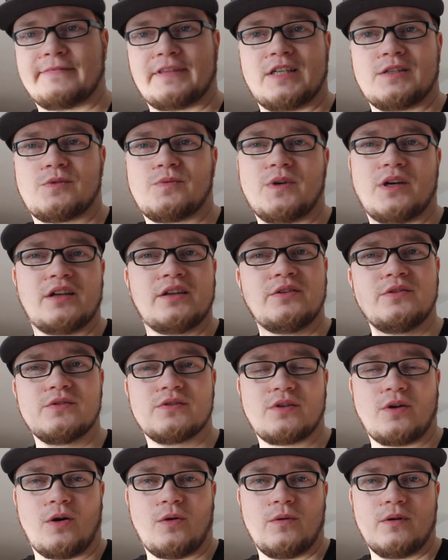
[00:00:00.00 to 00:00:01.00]
That's what I
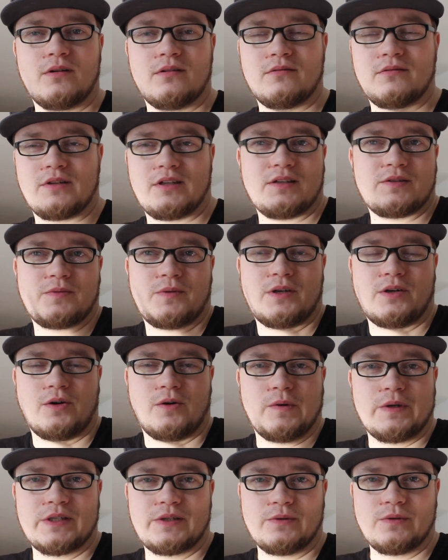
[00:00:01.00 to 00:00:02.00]
use that's what I
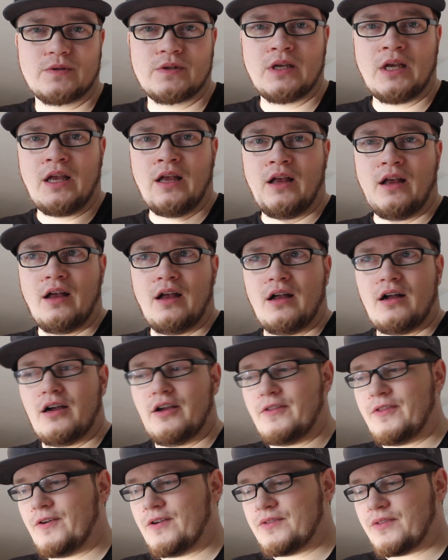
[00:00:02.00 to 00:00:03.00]
always use.
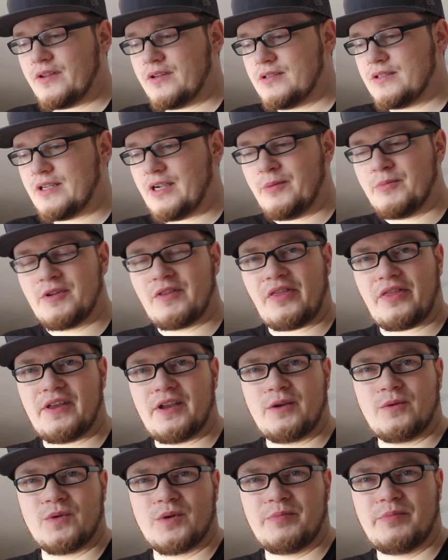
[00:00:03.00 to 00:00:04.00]
I thought the diamond
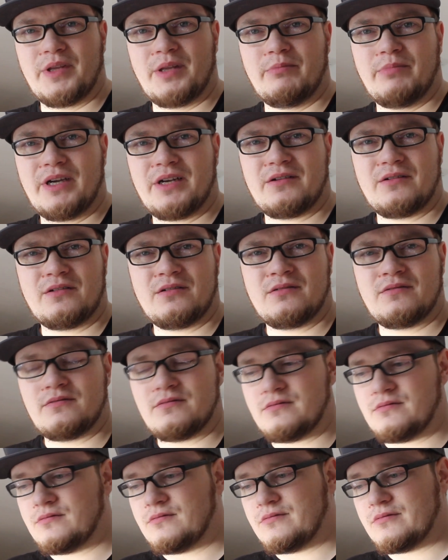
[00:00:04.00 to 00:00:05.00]
thing would be better.
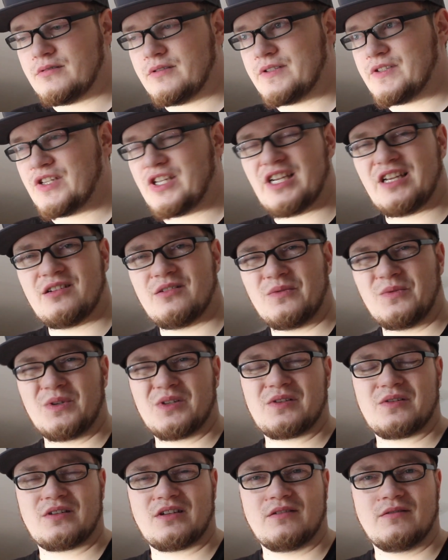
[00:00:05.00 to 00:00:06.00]
It said it
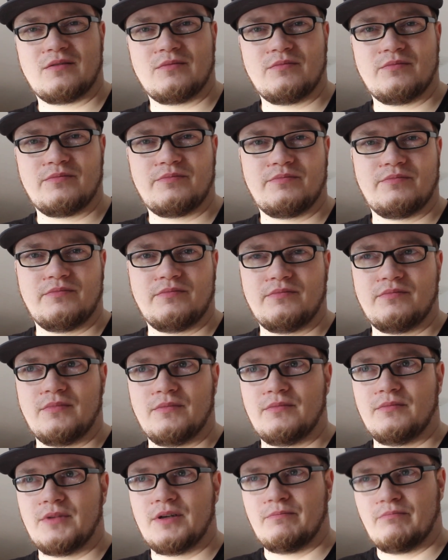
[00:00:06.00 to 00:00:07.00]
was
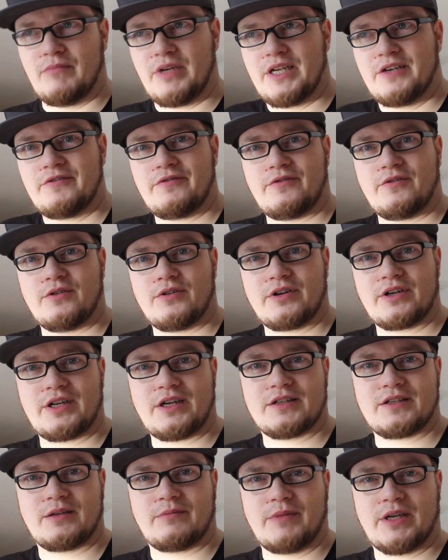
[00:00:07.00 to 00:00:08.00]
meant for
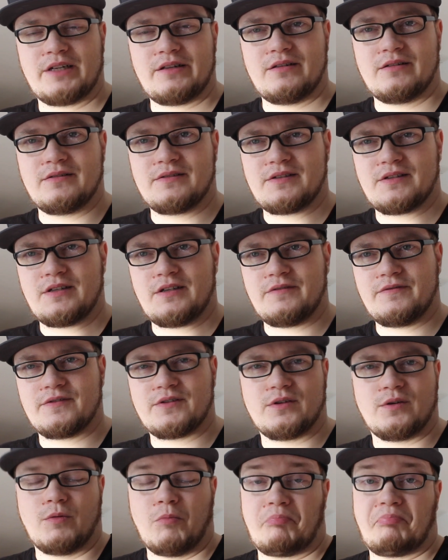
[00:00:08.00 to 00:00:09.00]
cutting metal and stuff,
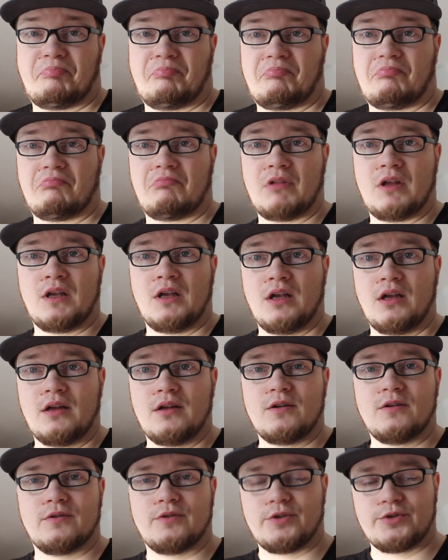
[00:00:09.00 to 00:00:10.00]
so I'm
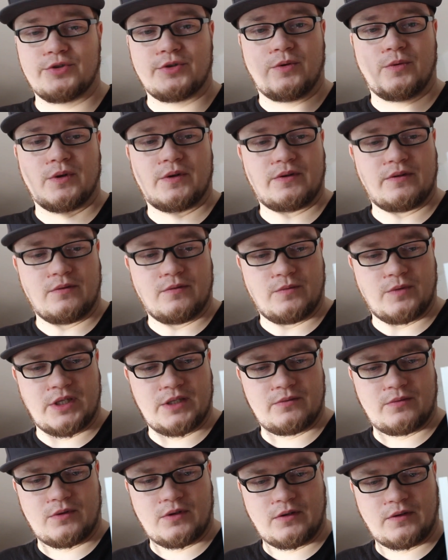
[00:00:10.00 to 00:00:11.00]
not sure what
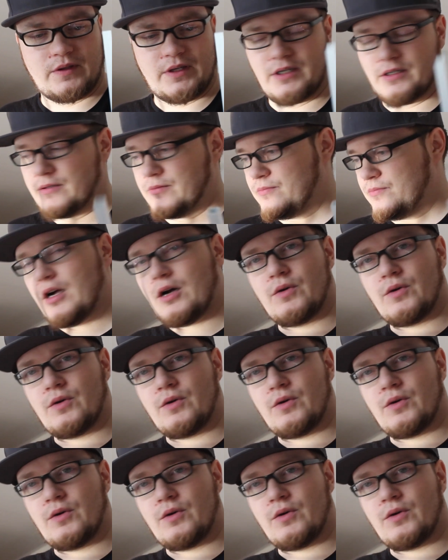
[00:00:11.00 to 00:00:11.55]
went wrong there.